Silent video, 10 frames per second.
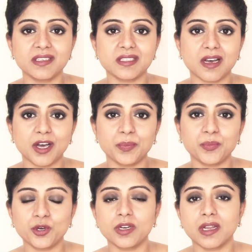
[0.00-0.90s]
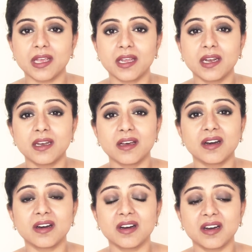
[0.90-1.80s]
things are put
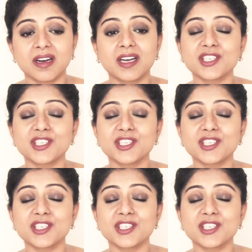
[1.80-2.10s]
in a